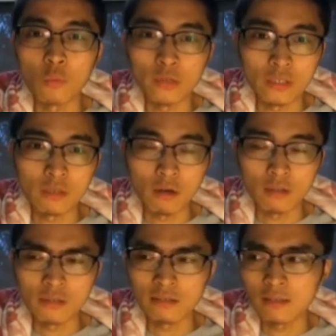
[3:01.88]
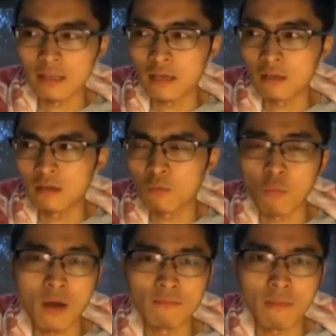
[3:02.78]
winter holiday, like
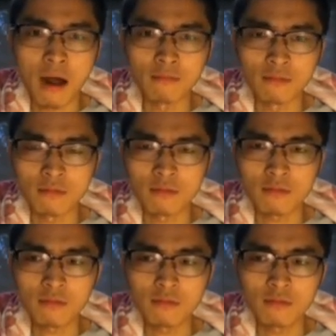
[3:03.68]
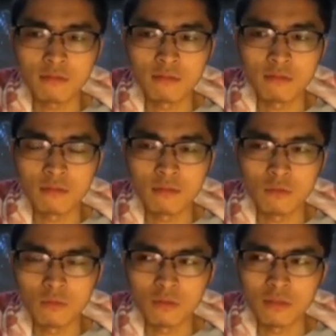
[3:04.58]
1 month
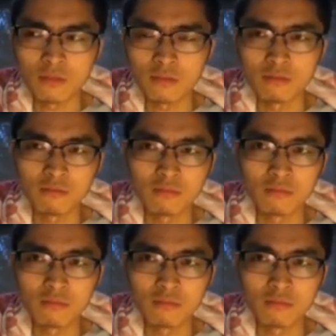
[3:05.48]
or